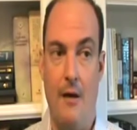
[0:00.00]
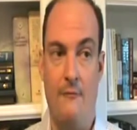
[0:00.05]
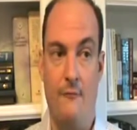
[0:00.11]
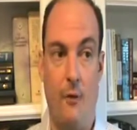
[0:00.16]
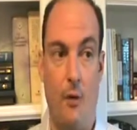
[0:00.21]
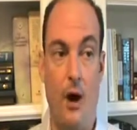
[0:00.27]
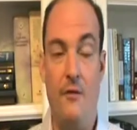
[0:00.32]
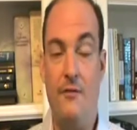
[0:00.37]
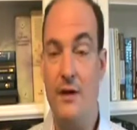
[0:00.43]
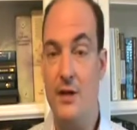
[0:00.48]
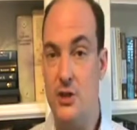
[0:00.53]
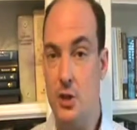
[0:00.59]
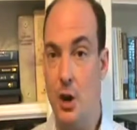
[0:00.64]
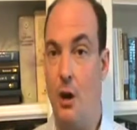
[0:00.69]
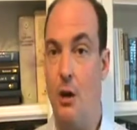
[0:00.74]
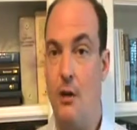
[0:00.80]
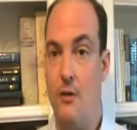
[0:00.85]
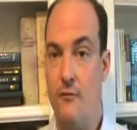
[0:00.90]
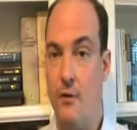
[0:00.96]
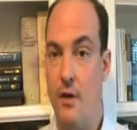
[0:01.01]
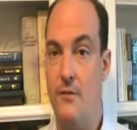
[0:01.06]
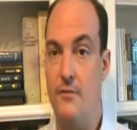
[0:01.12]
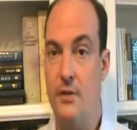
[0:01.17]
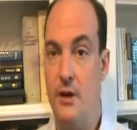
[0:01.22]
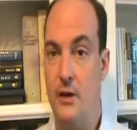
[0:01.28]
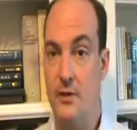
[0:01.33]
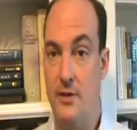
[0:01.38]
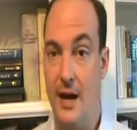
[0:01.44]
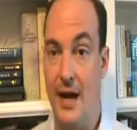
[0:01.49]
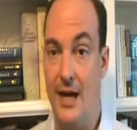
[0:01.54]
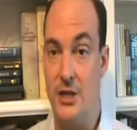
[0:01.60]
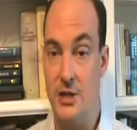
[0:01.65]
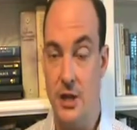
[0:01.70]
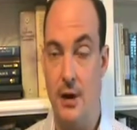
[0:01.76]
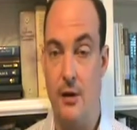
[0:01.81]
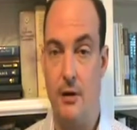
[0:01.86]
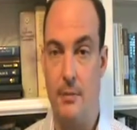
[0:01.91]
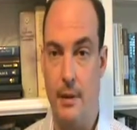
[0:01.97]
for every dollar of revenue that I
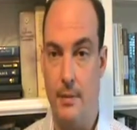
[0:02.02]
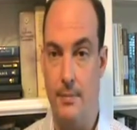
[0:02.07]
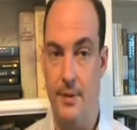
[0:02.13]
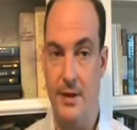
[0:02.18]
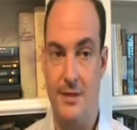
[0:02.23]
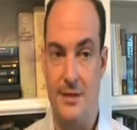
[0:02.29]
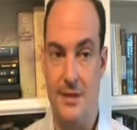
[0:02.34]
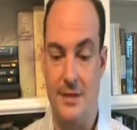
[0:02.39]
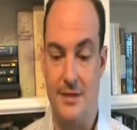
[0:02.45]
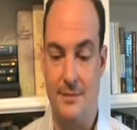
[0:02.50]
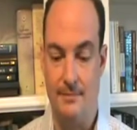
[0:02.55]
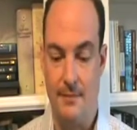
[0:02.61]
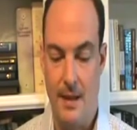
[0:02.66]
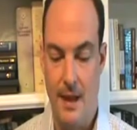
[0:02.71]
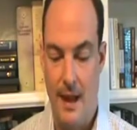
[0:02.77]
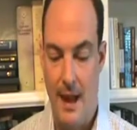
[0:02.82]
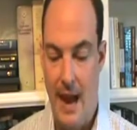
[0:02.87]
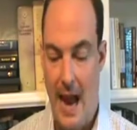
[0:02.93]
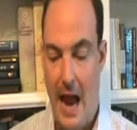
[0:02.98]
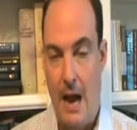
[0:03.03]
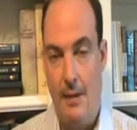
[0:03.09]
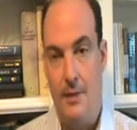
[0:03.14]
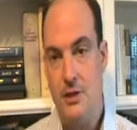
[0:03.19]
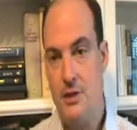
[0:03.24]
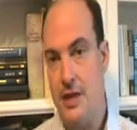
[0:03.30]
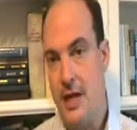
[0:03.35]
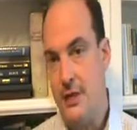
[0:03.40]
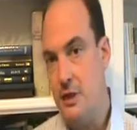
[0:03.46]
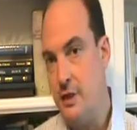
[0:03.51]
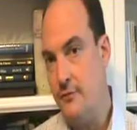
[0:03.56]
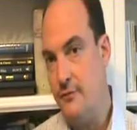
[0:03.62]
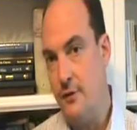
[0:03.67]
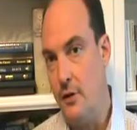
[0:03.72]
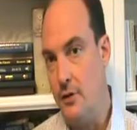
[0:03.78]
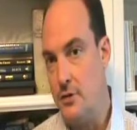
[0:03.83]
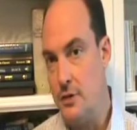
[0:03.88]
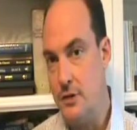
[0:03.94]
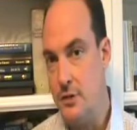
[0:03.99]
generate in my business, how much actually
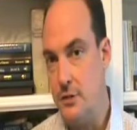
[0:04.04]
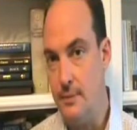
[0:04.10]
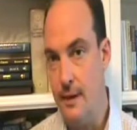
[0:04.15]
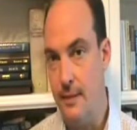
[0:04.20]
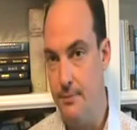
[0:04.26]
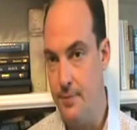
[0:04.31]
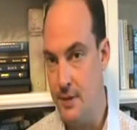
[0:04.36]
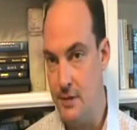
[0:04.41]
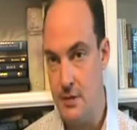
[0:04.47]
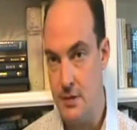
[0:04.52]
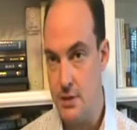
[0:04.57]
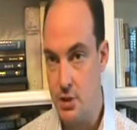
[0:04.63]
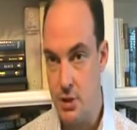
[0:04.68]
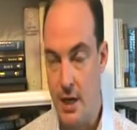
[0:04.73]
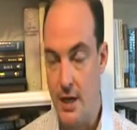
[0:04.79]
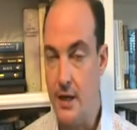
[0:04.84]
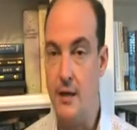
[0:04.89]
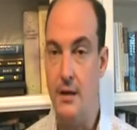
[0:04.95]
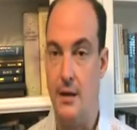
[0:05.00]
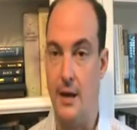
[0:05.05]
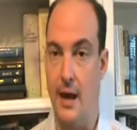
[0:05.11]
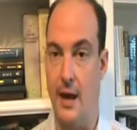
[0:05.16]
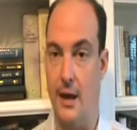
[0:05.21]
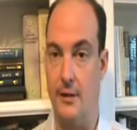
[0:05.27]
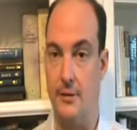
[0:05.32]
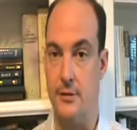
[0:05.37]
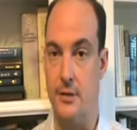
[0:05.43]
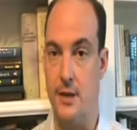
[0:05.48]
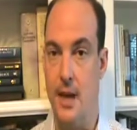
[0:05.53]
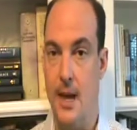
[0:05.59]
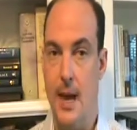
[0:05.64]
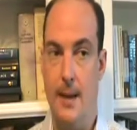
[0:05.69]
flows into my business checking account.